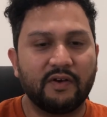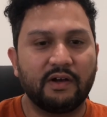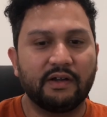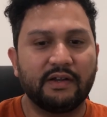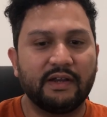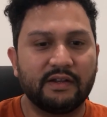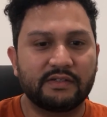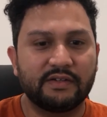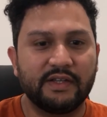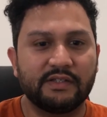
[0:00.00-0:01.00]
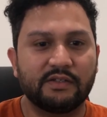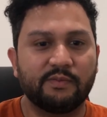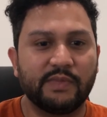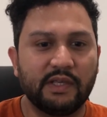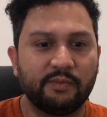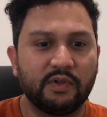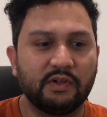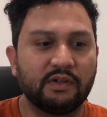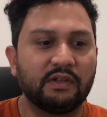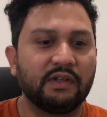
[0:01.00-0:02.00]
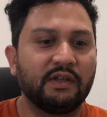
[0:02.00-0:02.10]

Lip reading: on industries, on people,